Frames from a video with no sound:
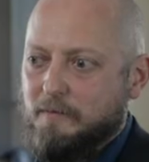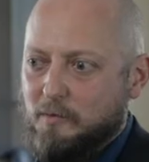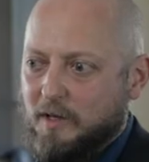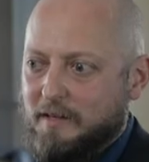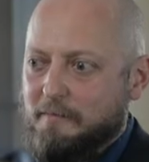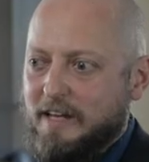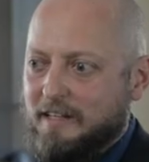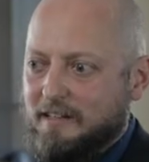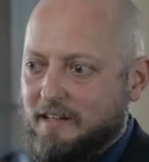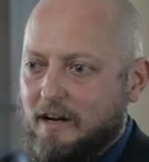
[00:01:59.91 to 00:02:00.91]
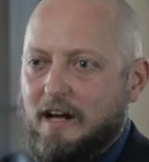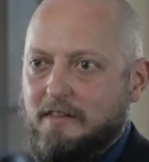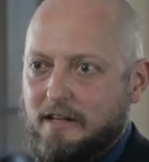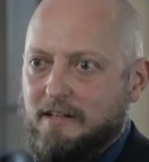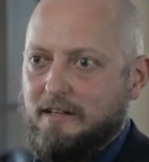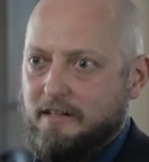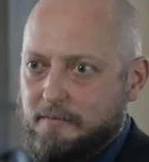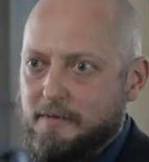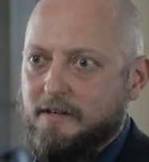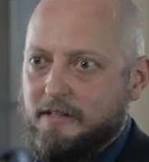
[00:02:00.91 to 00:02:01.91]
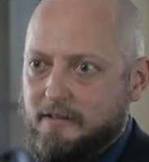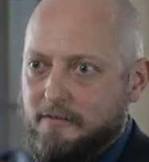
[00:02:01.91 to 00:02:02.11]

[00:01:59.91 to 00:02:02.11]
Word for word: really make it an authentic experience